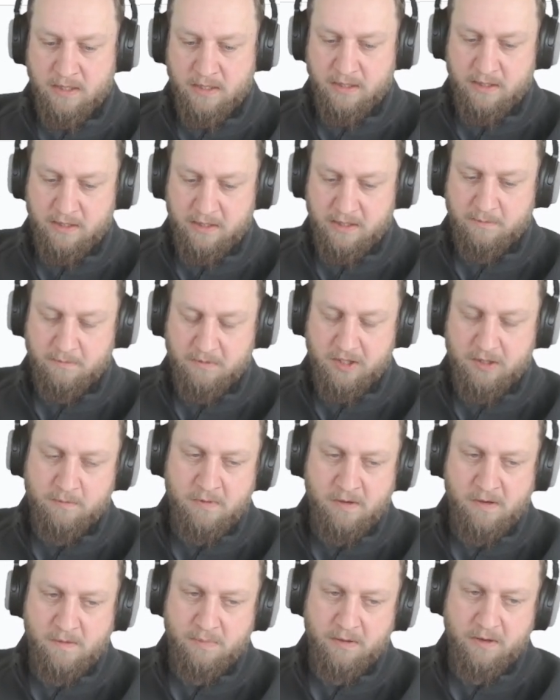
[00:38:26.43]
some
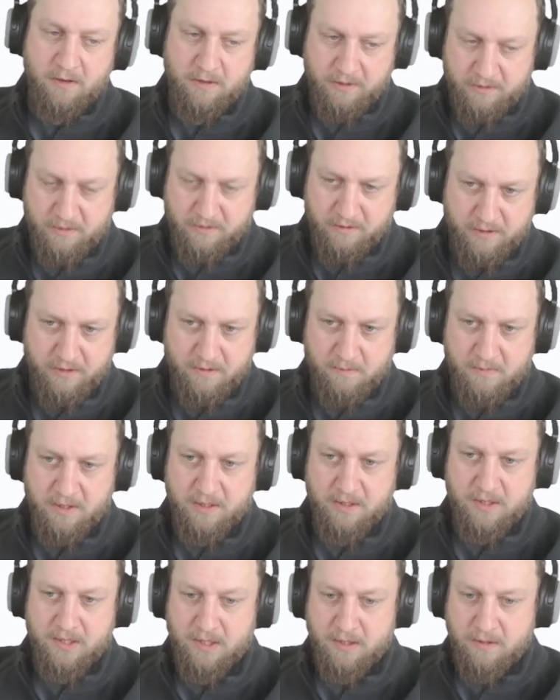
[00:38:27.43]
small plot
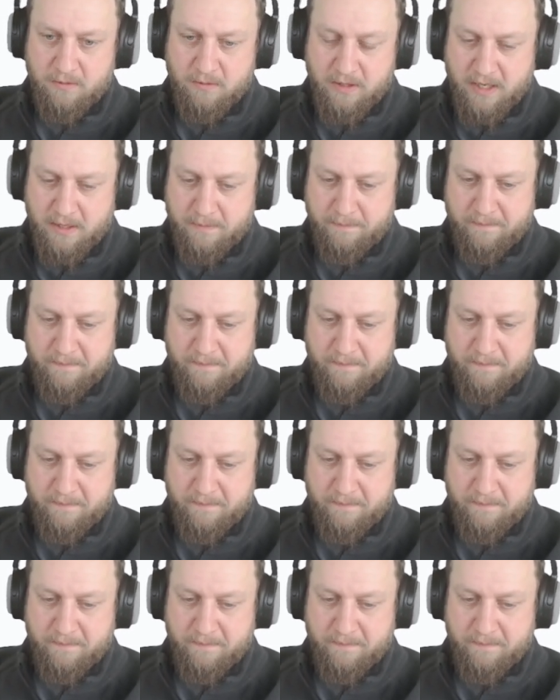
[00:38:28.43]
documents to get